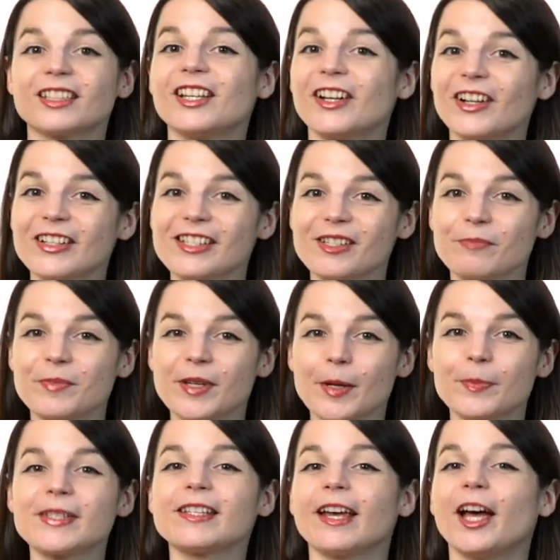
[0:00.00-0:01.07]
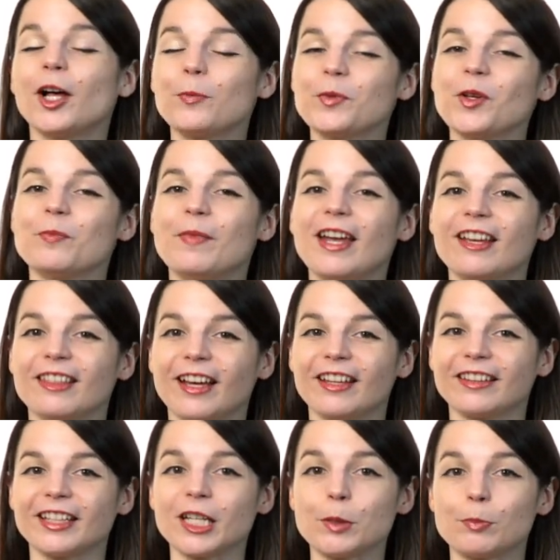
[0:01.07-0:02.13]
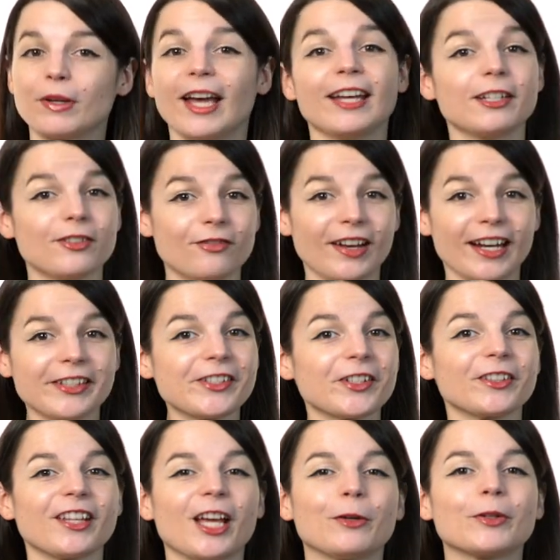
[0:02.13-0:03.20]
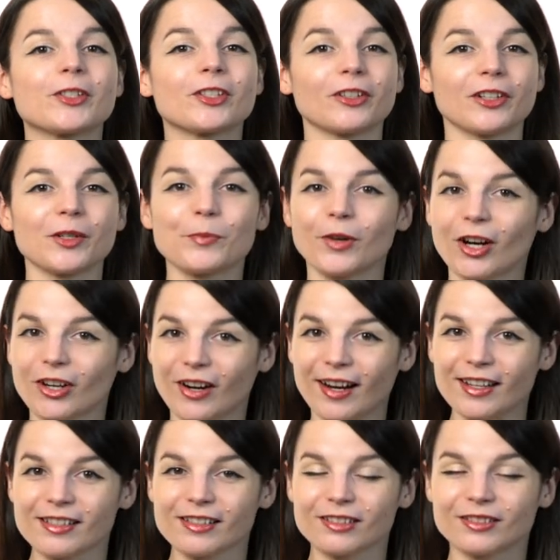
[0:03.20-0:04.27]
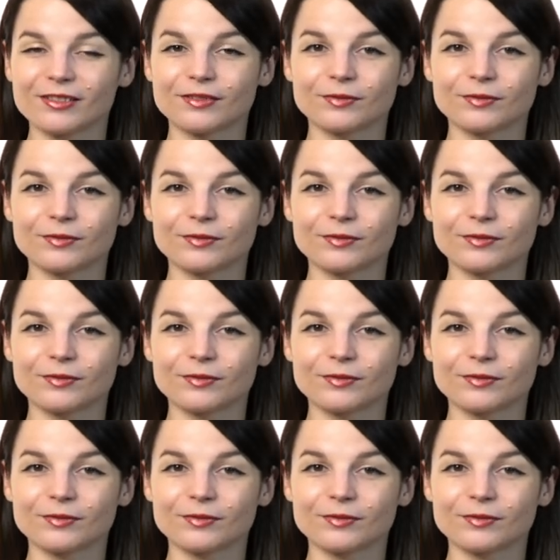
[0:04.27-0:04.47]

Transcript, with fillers: Here are some tips to help you make that leap and advance your language learning progress.